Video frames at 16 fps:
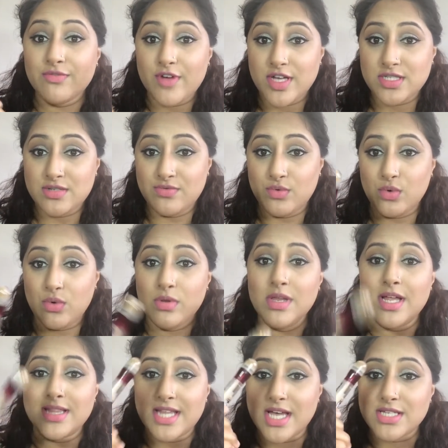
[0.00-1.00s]
First of
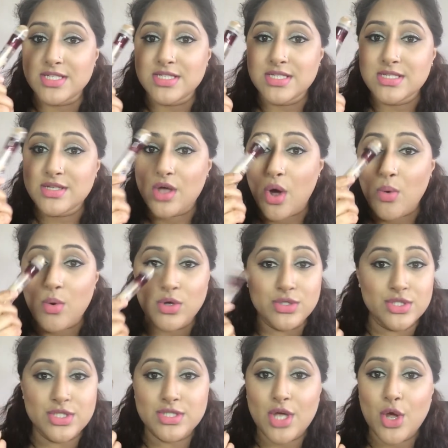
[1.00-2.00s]
all, they go
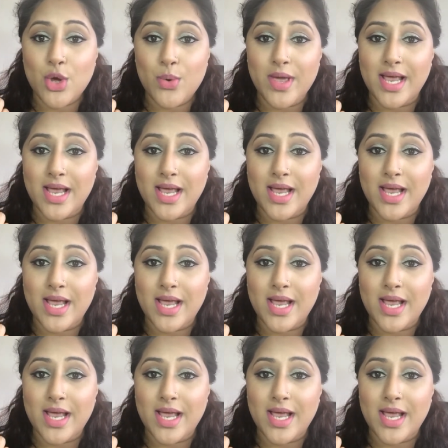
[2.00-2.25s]
on so